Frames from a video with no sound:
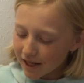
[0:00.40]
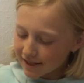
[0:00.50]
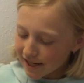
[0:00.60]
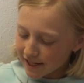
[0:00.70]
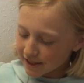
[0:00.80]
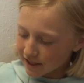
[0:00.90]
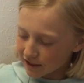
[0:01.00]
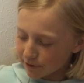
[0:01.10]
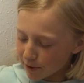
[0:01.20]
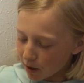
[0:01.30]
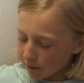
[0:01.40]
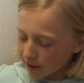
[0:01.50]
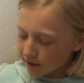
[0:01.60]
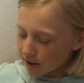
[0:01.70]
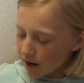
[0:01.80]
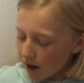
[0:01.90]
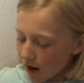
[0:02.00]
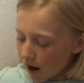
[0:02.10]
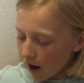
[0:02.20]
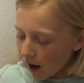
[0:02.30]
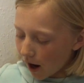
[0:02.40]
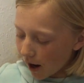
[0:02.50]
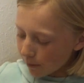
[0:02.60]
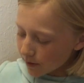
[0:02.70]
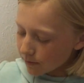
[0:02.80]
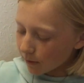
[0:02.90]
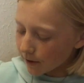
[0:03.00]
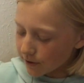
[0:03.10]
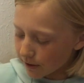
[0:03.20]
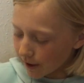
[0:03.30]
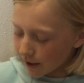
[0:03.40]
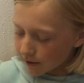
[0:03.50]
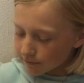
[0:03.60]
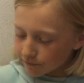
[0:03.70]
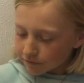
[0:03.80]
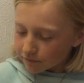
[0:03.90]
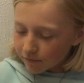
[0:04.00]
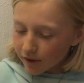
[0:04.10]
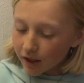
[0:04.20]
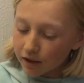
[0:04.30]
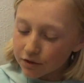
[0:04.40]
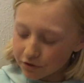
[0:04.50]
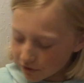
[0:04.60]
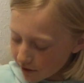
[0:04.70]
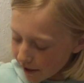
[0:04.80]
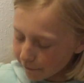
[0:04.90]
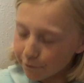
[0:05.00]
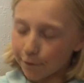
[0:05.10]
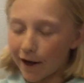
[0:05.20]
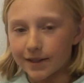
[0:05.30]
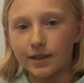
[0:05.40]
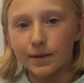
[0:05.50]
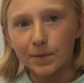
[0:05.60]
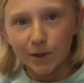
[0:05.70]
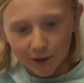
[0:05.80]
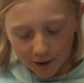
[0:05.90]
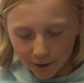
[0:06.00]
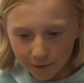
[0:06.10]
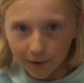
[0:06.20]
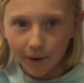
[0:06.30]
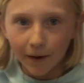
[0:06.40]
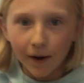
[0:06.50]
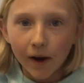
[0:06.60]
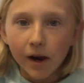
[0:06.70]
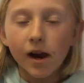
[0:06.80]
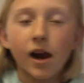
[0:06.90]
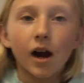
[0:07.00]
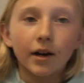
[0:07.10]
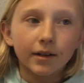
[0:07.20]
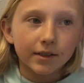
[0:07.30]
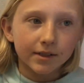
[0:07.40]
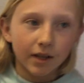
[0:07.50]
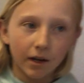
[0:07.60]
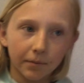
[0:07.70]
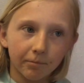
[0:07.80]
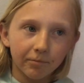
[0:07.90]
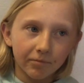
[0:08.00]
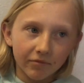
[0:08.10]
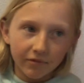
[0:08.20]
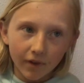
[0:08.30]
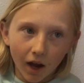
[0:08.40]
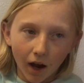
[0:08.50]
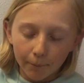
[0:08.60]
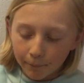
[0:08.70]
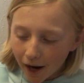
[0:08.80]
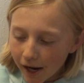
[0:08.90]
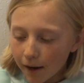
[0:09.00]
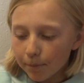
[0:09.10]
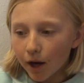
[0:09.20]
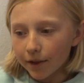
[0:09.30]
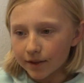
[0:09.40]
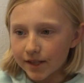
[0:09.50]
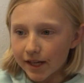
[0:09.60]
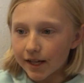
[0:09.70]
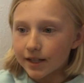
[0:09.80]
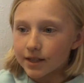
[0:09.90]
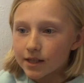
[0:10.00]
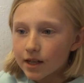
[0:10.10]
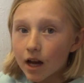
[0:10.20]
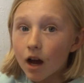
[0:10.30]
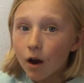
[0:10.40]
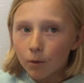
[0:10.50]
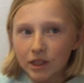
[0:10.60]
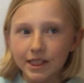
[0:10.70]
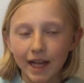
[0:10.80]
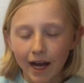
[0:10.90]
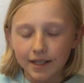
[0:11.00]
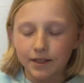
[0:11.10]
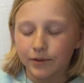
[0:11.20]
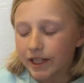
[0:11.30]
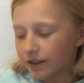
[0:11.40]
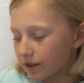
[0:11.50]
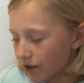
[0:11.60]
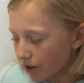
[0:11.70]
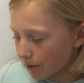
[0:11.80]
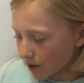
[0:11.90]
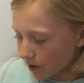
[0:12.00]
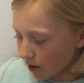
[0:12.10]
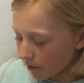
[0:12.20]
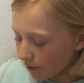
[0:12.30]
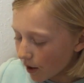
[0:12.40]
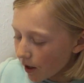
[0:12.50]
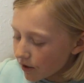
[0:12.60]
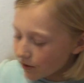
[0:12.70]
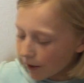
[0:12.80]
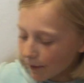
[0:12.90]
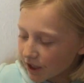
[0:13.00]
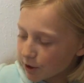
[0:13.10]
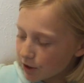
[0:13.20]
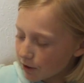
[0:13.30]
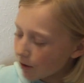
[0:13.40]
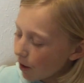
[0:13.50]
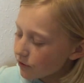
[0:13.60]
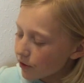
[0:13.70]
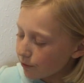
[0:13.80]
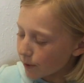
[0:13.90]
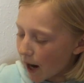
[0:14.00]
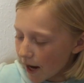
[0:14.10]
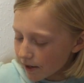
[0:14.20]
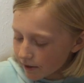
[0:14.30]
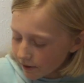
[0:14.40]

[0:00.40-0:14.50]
science experiment, I was wondering if raisins preserve. So my hypothesis was yes, raisins do preserve. So I made 2 loaves of bread.